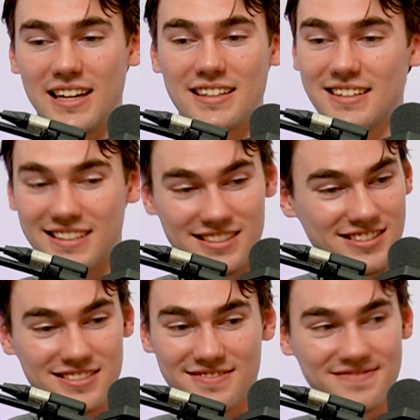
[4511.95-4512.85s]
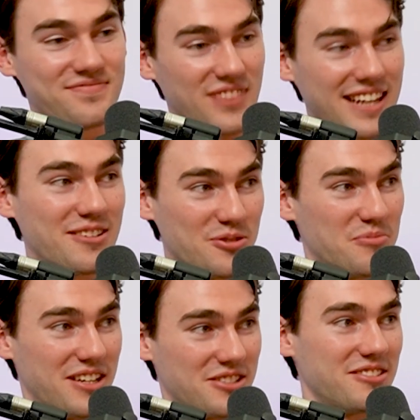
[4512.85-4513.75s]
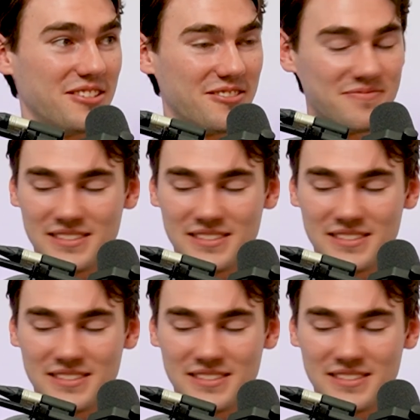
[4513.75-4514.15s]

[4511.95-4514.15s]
Like thank you so much.